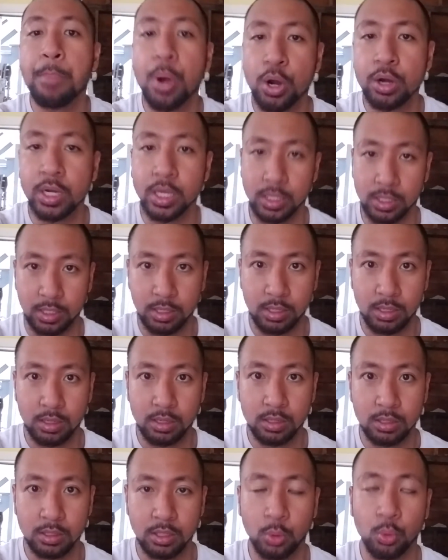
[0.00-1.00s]
burn it.
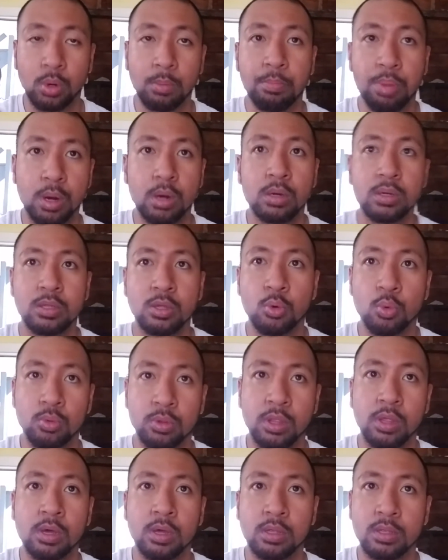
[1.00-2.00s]
They would burn the,
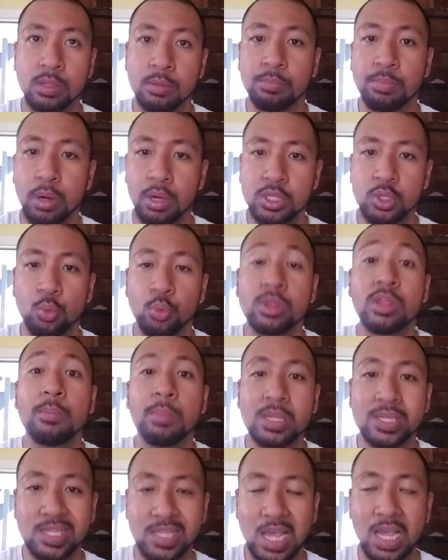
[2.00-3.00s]
the, the books with the
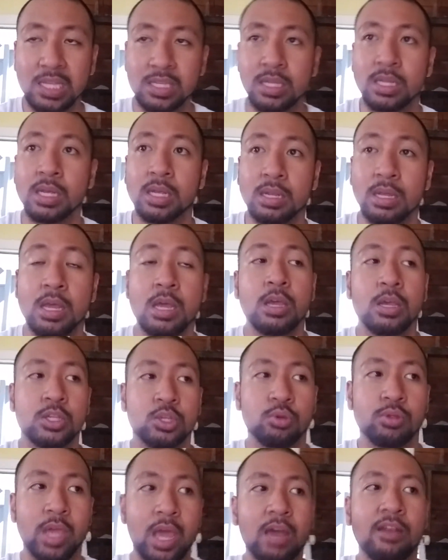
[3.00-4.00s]
mistakes in it. So
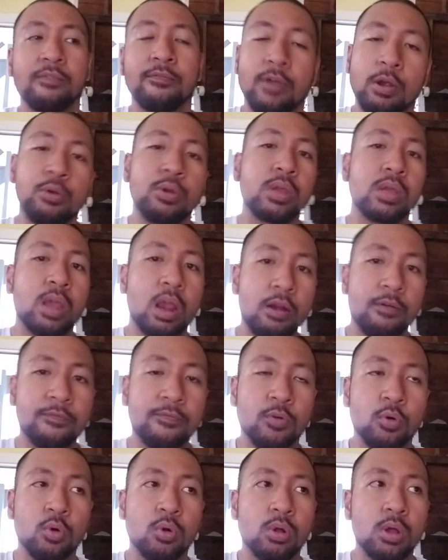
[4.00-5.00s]
they had a very
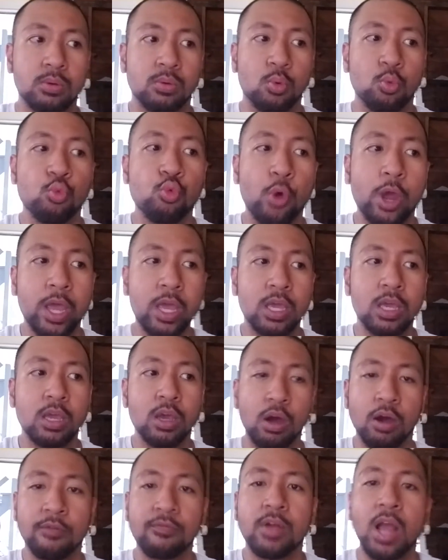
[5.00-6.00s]
careful way
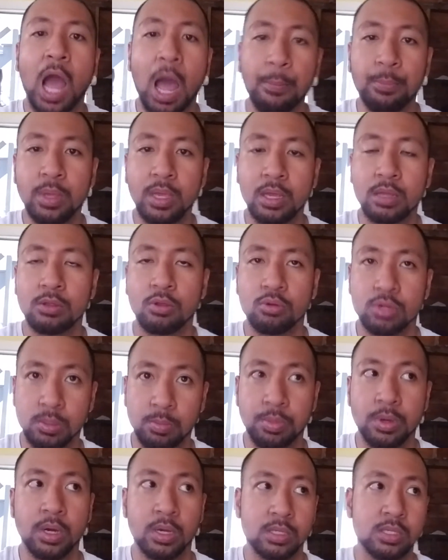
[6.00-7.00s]
of copying those
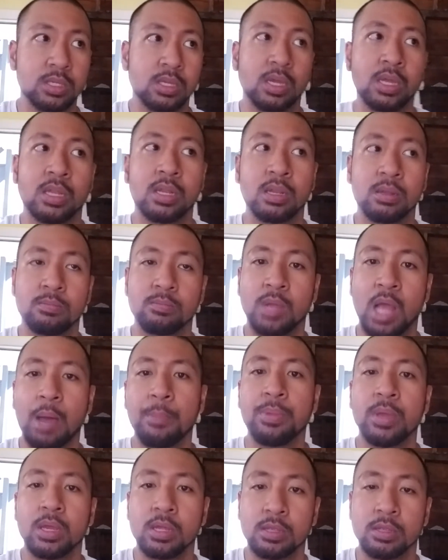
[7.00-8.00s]
books and
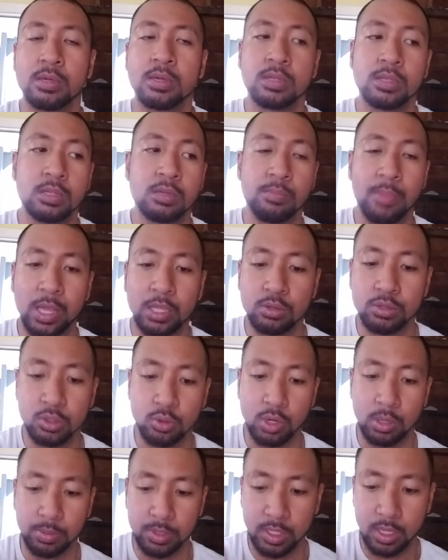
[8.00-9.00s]
copying the, the
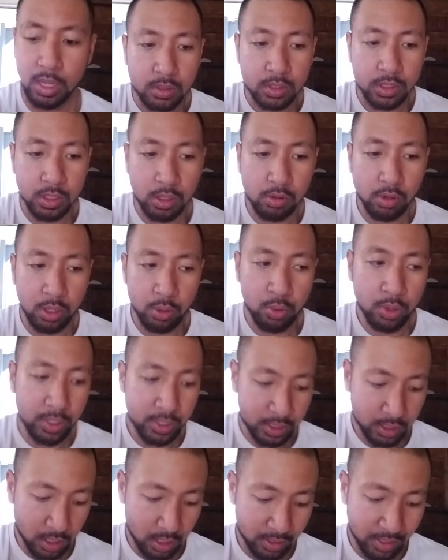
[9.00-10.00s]
manuscripts. So it
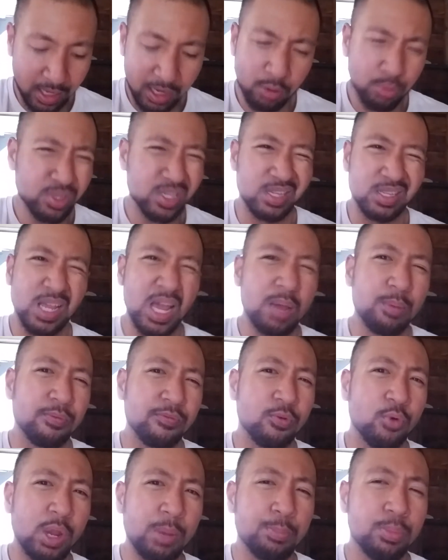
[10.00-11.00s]
was, uh, I think it was a time of
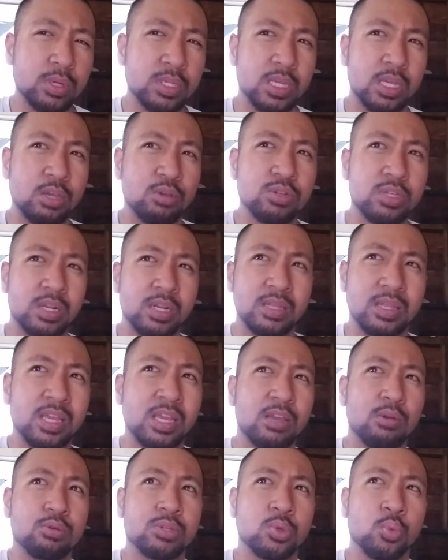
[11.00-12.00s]
great persecution. I think
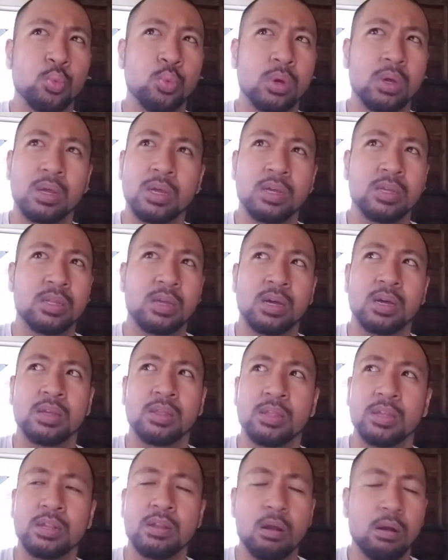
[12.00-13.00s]
it was uh, uh,
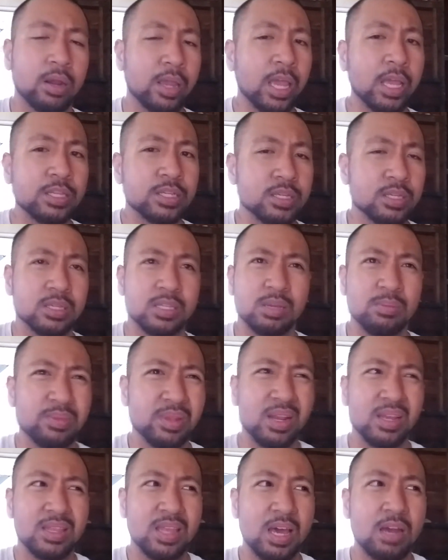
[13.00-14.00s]
the Dark Ages or something
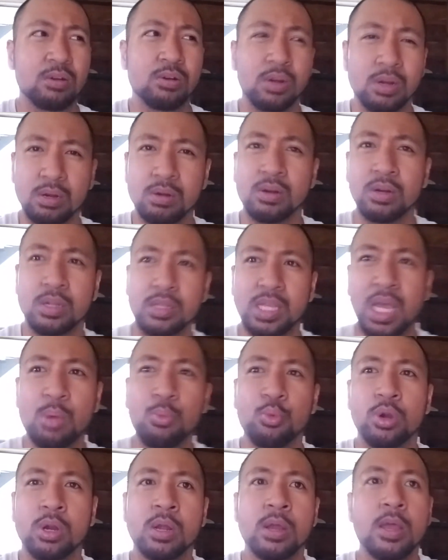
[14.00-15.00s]
like that, or, or a time
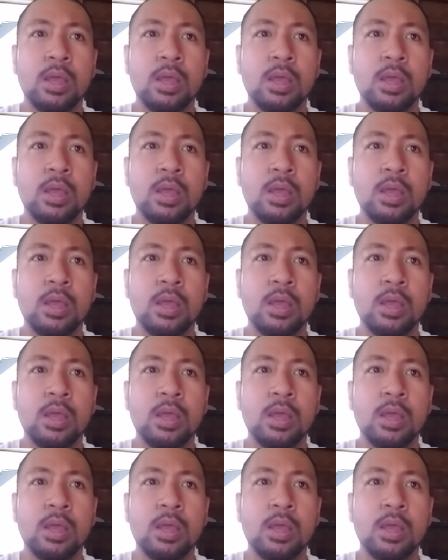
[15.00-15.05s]
where